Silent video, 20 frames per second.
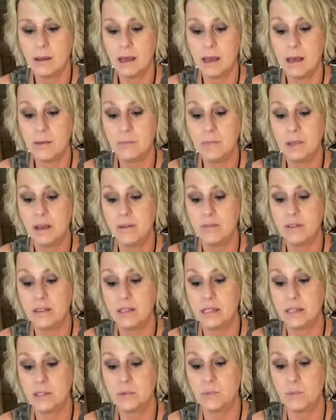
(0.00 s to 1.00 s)
I'm
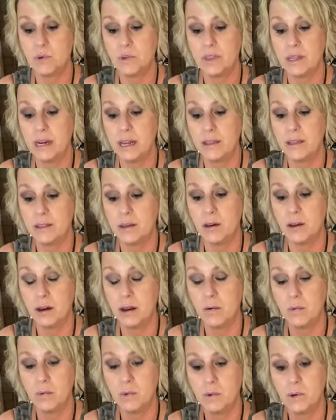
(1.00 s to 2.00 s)
loving this more than I thought
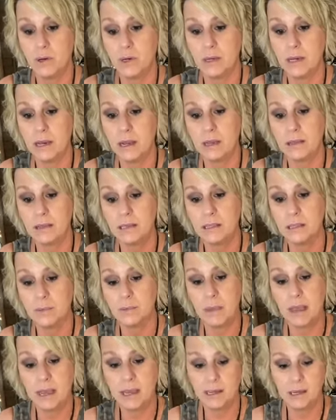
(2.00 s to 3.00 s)
I would.
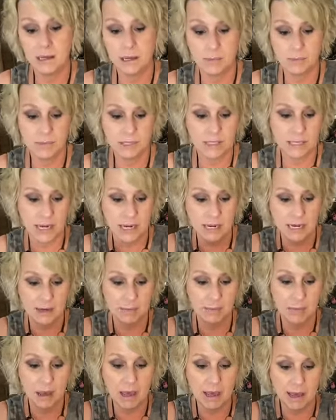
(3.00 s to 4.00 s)
This may end up staying
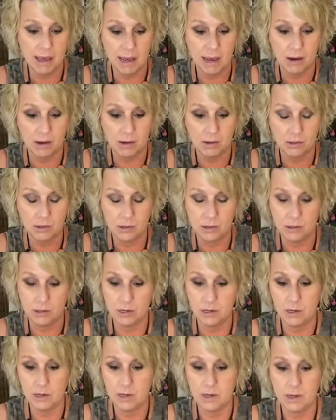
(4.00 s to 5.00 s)
in my house.
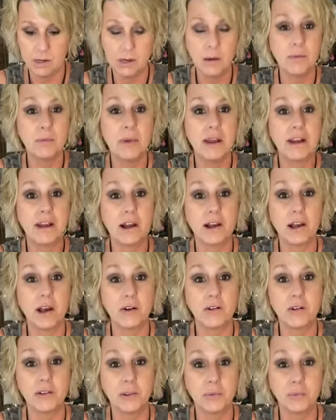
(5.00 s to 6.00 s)
May not
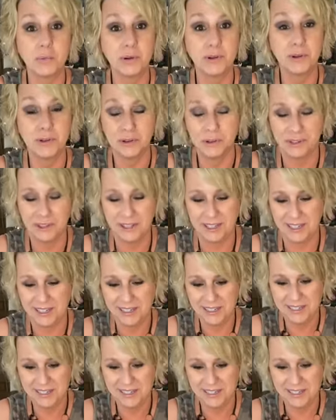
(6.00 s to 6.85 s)
go to the booth.